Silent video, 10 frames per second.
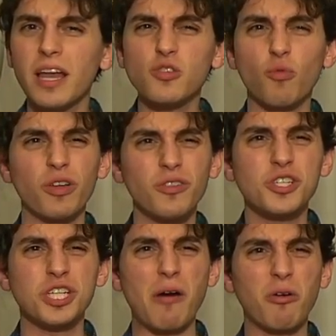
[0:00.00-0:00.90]
It's a really
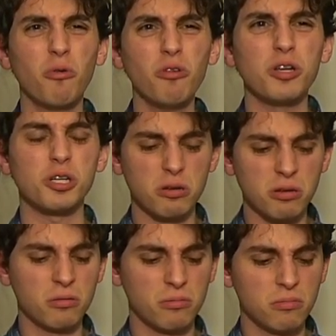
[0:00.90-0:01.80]
sour orange.
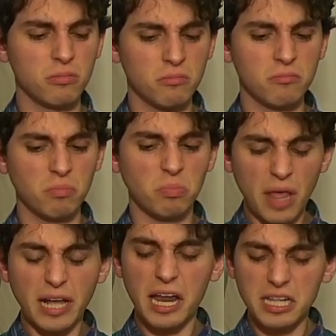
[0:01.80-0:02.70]

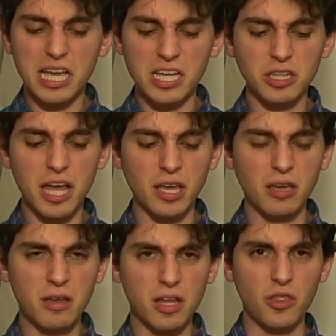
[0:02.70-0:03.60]
That kind of tastes
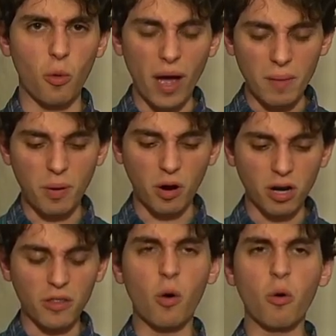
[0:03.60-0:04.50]
like the white
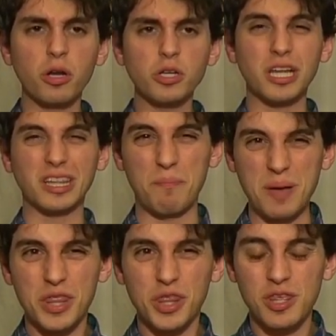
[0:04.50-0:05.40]
part of the orange, like the
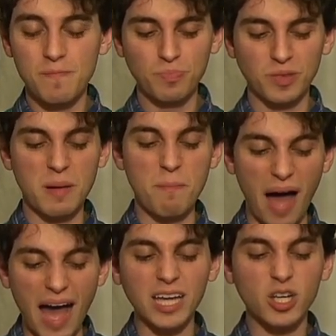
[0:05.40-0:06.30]
pith,
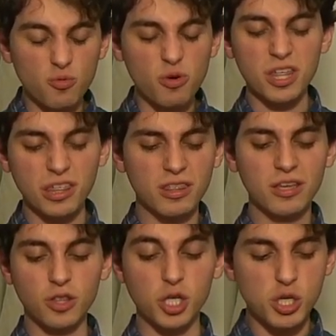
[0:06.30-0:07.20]
combined with
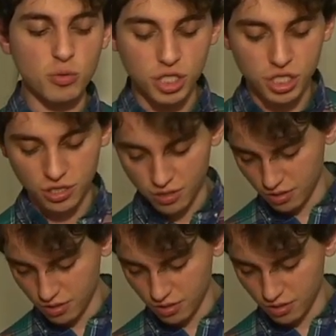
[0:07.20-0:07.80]
the juice.